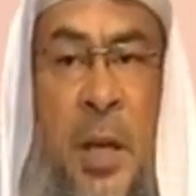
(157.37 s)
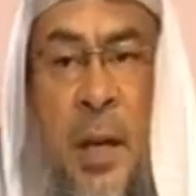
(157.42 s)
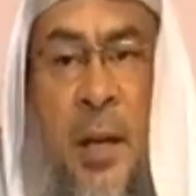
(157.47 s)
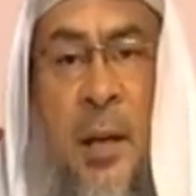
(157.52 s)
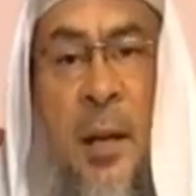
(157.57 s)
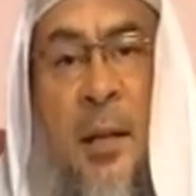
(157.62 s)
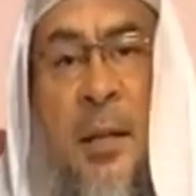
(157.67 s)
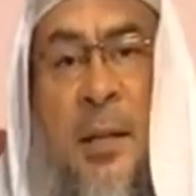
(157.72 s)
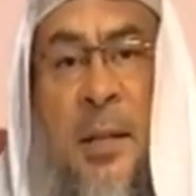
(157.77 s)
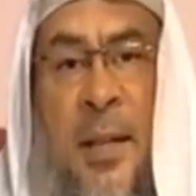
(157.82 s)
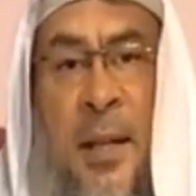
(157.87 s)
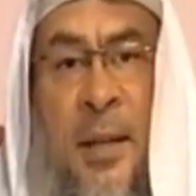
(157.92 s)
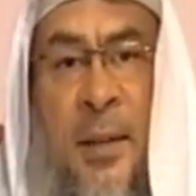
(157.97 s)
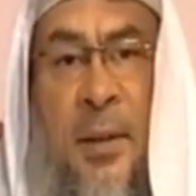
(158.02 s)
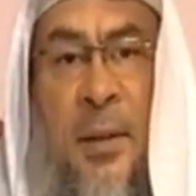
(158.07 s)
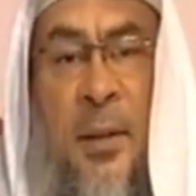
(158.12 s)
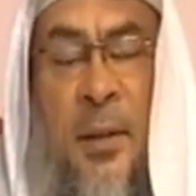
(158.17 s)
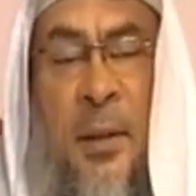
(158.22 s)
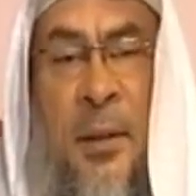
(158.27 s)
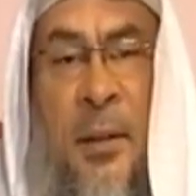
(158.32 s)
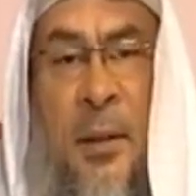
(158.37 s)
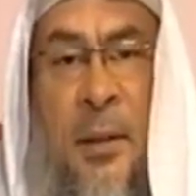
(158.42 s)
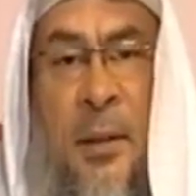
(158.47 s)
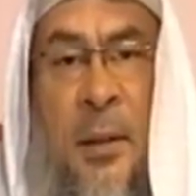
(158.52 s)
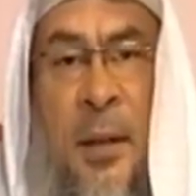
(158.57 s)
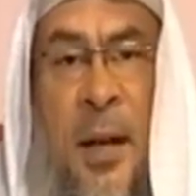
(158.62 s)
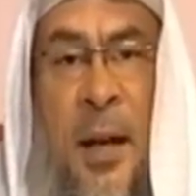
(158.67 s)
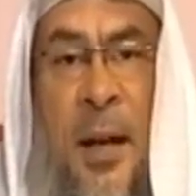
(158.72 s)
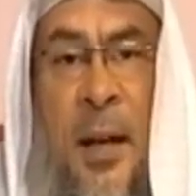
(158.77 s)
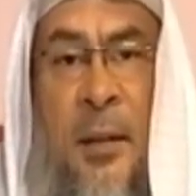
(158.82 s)
he cannot sit
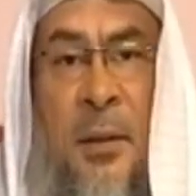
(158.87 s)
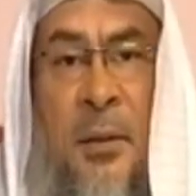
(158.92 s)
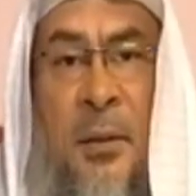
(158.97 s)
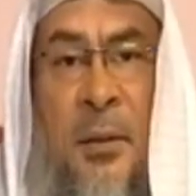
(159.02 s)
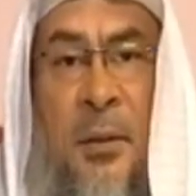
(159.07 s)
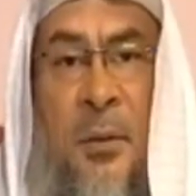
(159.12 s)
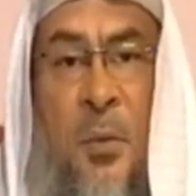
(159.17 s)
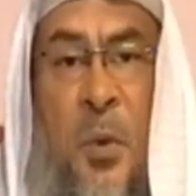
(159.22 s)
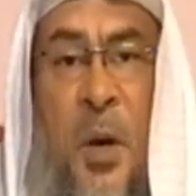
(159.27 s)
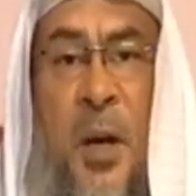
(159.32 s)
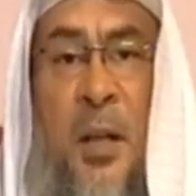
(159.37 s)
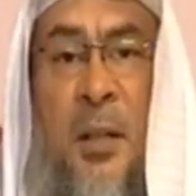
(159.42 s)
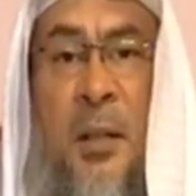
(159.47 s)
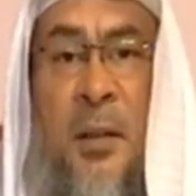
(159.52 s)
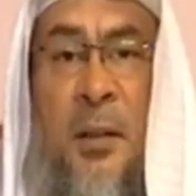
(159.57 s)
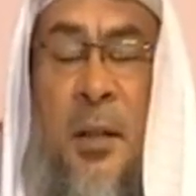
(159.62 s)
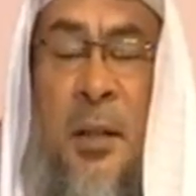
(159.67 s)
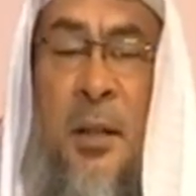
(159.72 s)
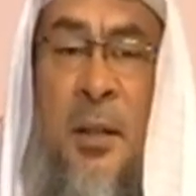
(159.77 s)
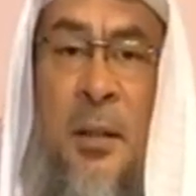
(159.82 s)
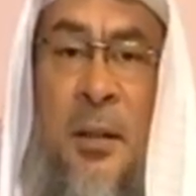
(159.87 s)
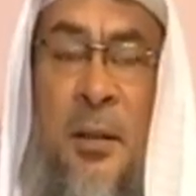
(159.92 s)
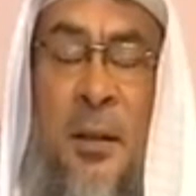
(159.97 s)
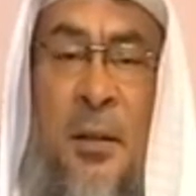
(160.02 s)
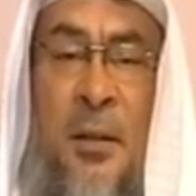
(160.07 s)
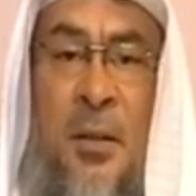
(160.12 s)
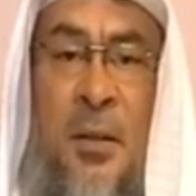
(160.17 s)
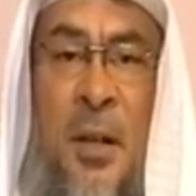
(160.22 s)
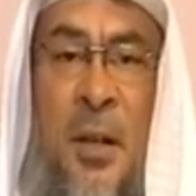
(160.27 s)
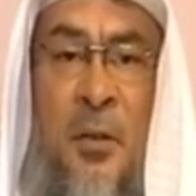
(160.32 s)
and wait until
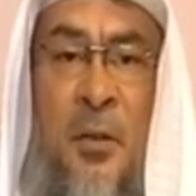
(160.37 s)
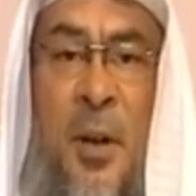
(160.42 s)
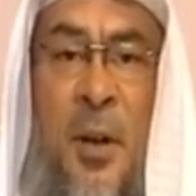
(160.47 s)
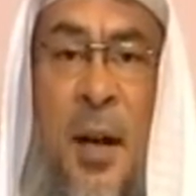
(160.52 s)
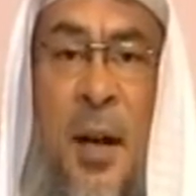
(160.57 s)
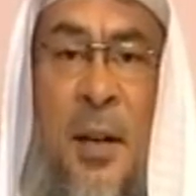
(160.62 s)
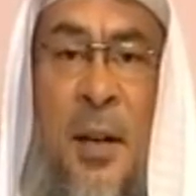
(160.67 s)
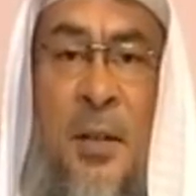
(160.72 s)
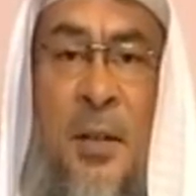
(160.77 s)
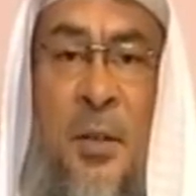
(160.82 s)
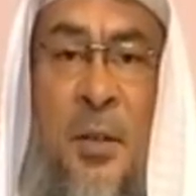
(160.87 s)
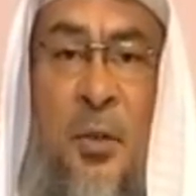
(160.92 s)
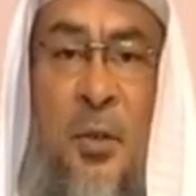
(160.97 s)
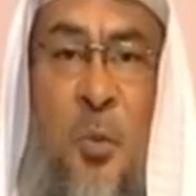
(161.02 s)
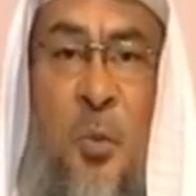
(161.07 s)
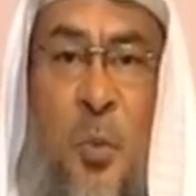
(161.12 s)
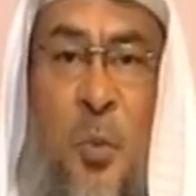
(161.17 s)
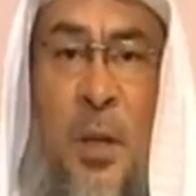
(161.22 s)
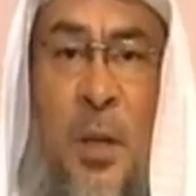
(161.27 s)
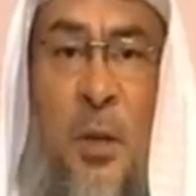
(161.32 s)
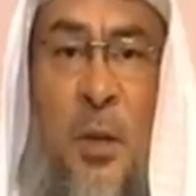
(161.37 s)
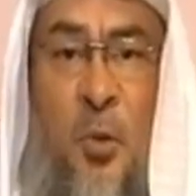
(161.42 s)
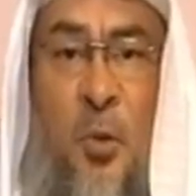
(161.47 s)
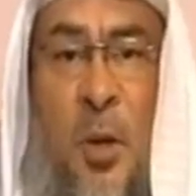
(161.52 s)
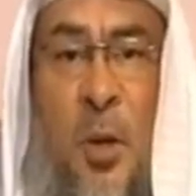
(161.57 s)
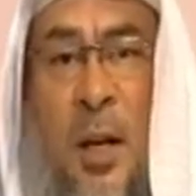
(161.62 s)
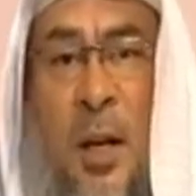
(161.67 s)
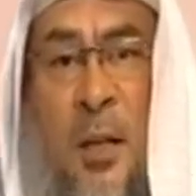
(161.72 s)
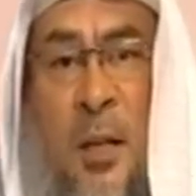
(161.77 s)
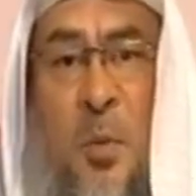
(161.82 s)
sunrise to pray the
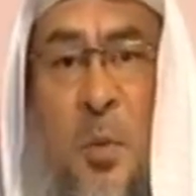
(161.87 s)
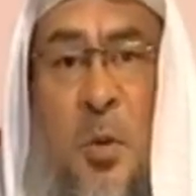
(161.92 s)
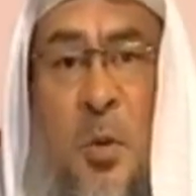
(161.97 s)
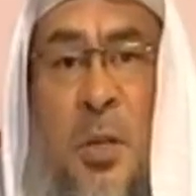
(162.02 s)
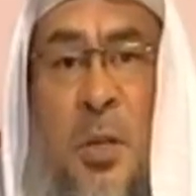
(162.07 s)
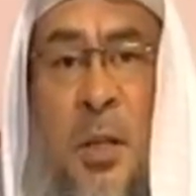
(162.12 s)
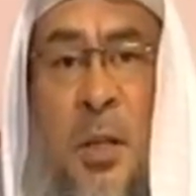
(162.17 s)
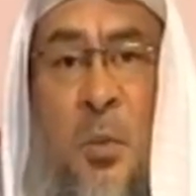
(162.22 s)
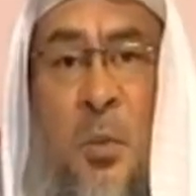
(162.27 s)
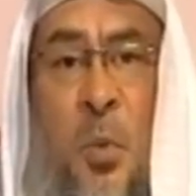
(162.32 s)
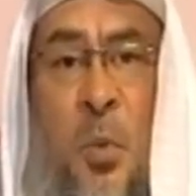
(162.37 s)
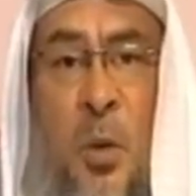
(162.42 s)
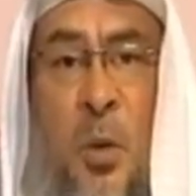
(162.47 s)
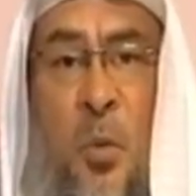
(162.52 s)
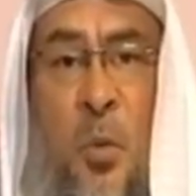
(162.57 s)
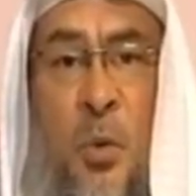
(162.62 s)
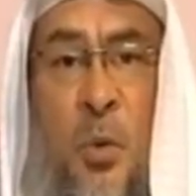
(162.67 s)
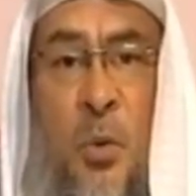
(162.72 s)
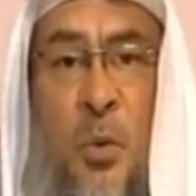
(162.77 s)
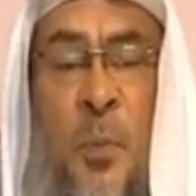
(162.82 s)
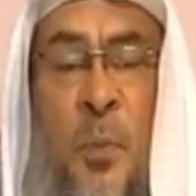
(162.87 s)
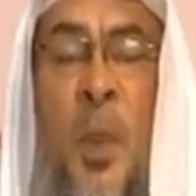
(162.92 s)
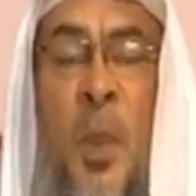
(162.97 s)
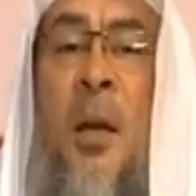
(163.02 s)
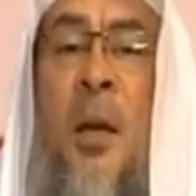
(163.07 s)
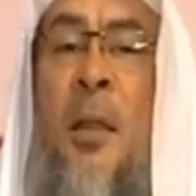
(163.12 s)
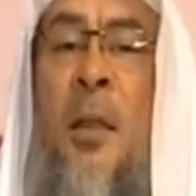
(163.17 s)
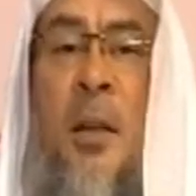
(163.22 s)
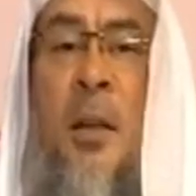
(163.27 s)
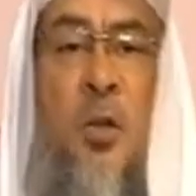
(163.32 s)
two rak'ahs because it's not on wudu.
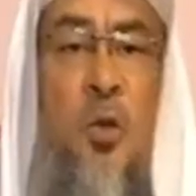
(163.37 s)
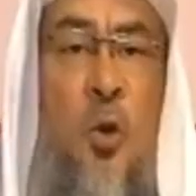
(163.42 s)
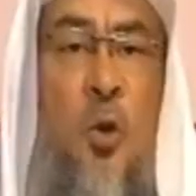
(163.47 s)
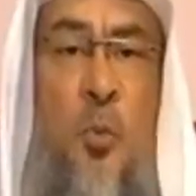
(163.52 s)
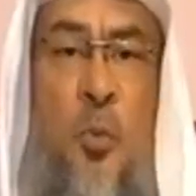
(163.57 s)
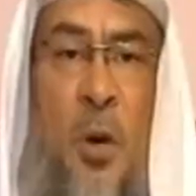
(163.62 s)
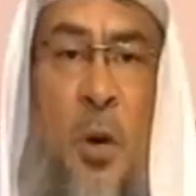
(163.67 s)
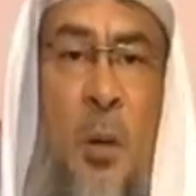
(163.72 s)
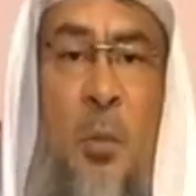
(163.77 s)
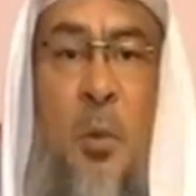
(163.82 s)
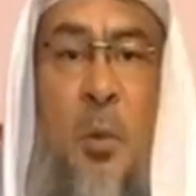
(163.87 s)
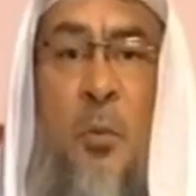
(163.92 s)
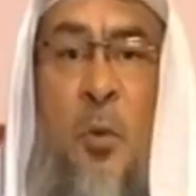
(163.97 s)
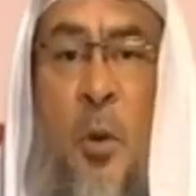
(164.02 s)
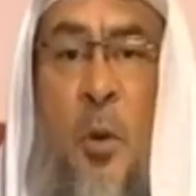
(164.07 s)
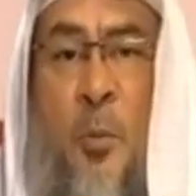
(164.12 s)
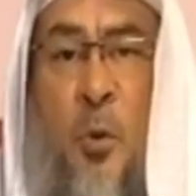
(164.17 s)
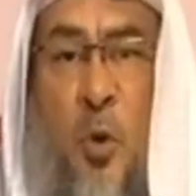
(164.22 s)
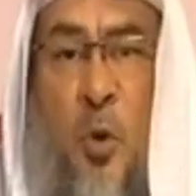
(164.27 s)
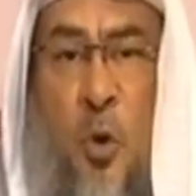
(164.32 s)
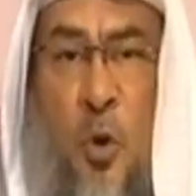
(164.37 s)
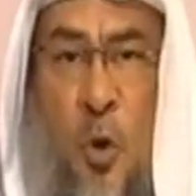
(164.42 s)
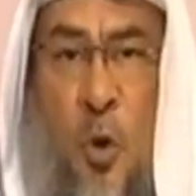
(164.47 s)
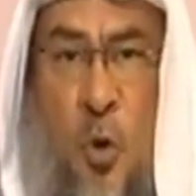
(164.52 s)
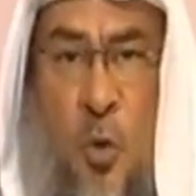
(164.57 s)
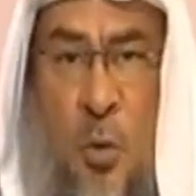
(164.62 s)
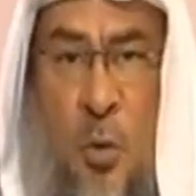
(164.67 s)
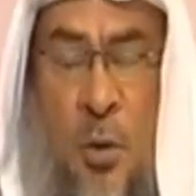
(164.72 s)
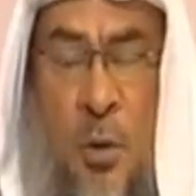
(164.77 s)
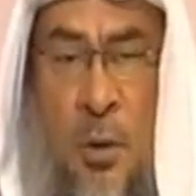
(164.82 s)
There's no problem for him to
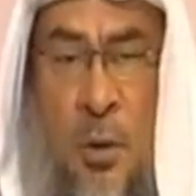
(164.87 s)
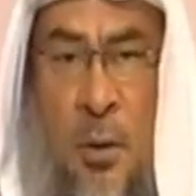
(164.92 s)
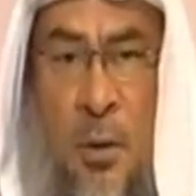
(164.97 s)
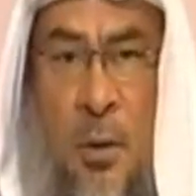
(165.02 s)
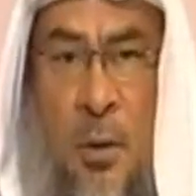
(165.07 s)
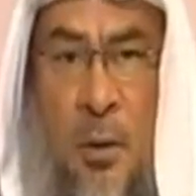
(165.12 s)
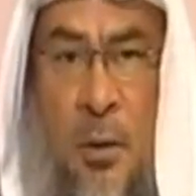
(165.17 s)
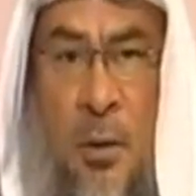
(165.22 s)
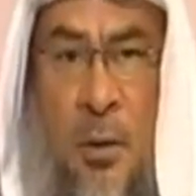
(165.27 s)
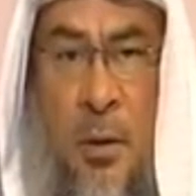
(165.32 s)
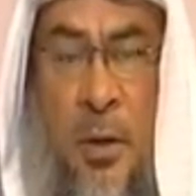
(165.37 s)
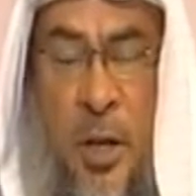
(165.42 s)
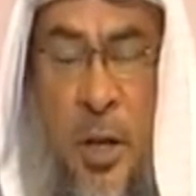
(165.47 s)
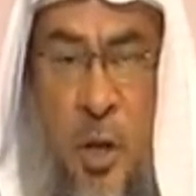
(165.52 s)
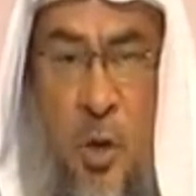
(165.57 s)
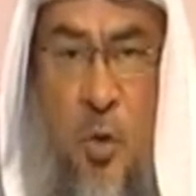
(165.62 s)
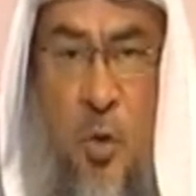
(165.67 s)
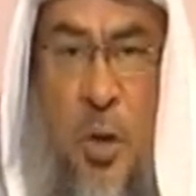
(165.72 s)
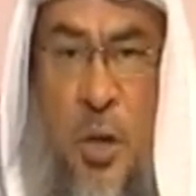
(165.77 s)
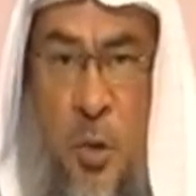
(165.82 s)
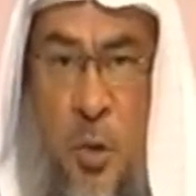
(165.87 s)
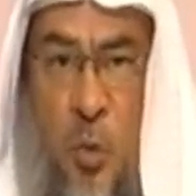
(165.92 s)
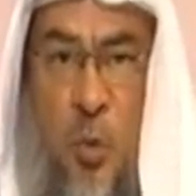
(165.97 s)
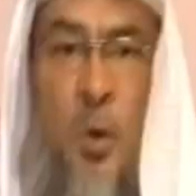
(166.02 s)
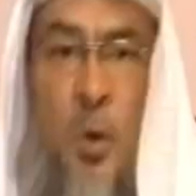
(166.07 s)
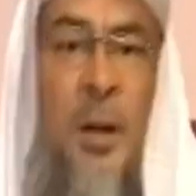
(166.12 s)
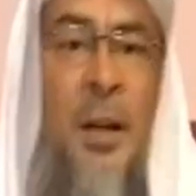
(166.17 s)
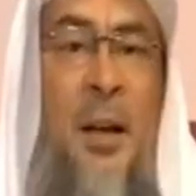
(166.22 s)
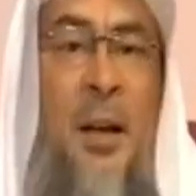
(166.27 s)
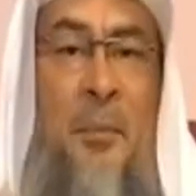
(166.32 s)
go, renew his
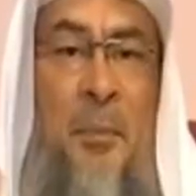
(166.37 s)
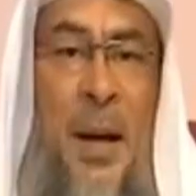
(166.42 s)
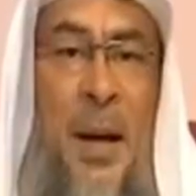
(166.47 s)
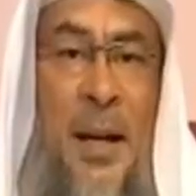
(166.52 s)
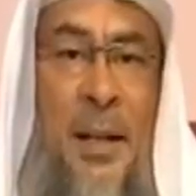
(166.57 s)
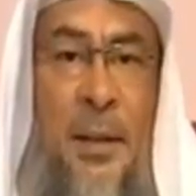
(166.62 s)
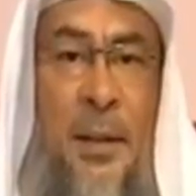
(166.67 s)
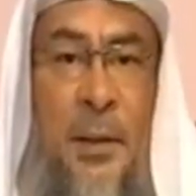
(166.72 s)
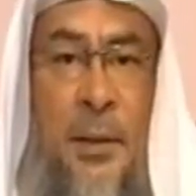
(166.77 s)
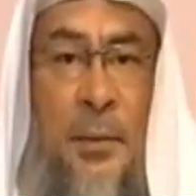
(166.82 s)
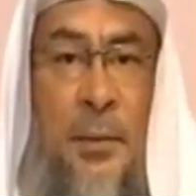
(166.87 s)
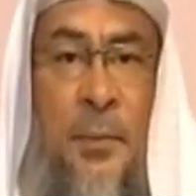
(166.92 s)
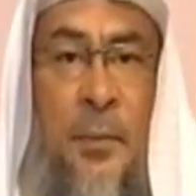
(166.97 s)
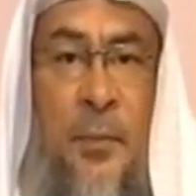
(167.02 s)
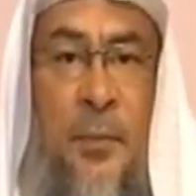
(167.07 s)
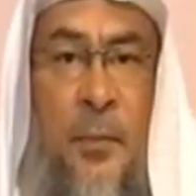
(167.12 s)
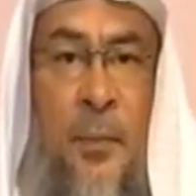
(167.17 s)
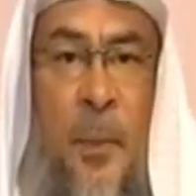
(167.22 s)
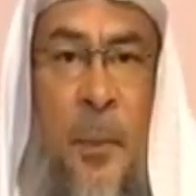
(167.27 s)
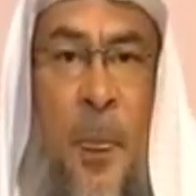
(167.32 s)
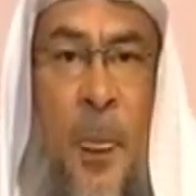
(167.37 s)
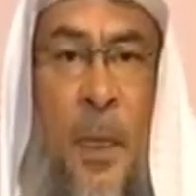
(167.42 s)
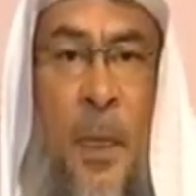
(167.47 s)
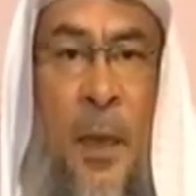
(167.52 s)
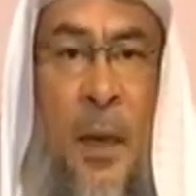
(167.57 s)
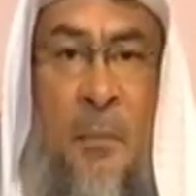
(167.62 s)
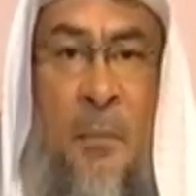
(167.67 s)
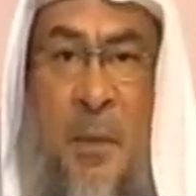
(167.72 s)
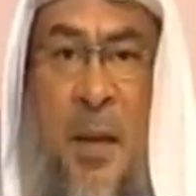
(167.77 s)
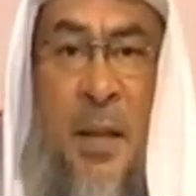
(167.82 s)
wudu and come back
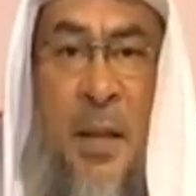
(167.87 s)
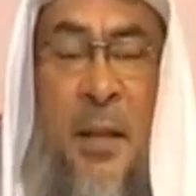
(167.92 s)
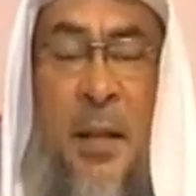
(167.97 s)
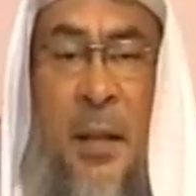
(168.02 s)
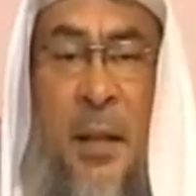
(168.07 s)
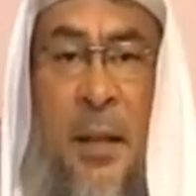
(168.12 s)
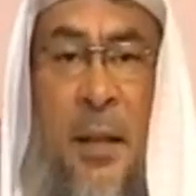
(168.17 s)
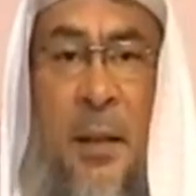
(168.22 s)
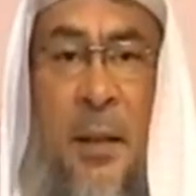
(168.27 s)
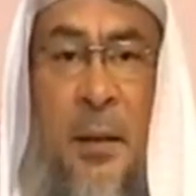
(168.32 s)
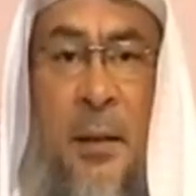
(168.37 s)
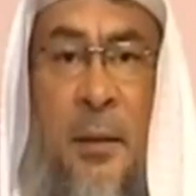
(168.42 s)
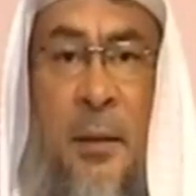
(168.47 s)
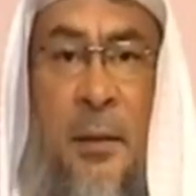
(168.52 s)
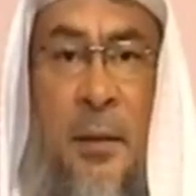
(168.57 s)
immediately.